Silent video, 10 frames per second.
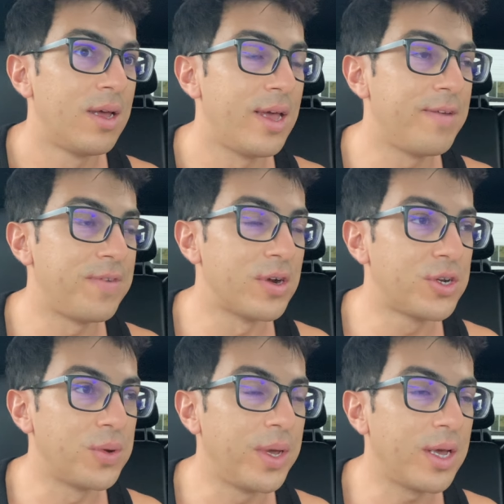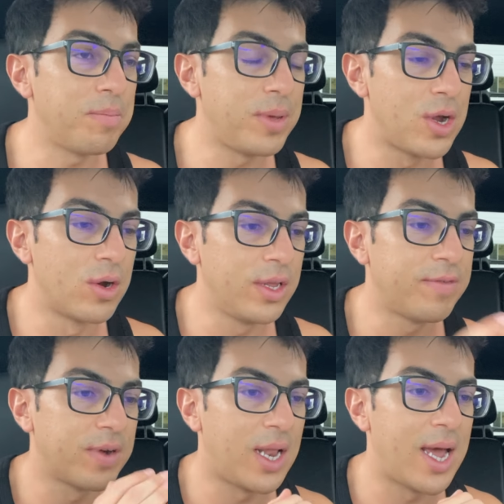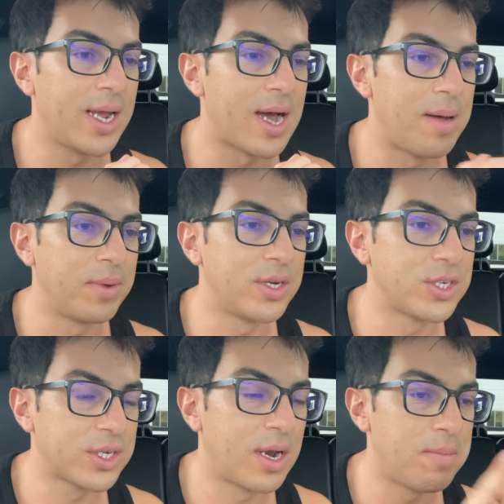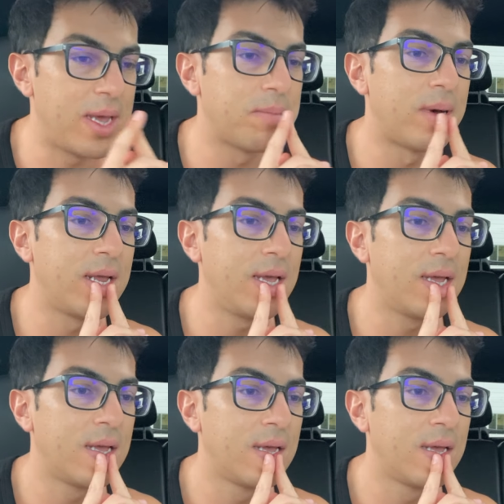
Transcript: if you're doing it purely for like, I'm just going to make money,